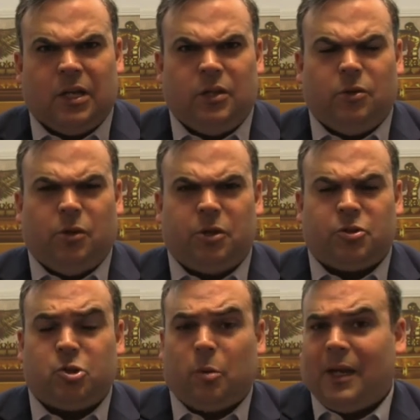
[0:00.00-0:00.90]
You heard
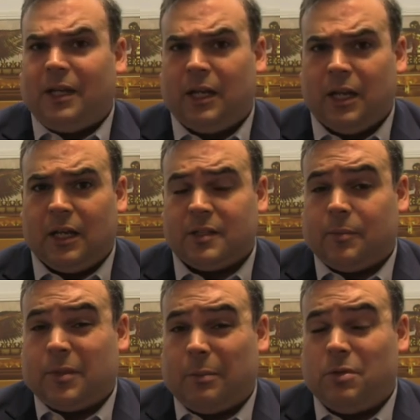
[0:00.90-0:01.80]
so many,
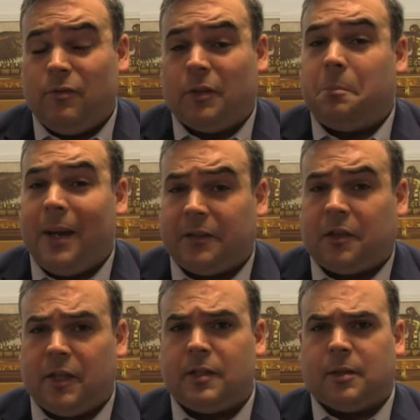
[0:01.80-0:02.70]
sometimes even bad
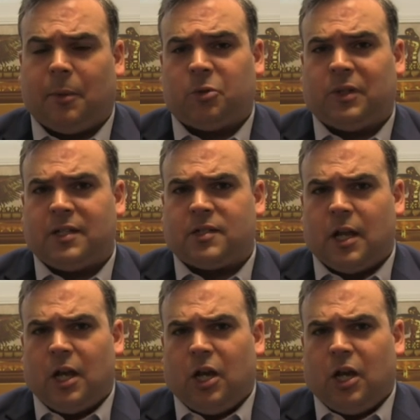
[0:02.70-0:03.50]
things about us.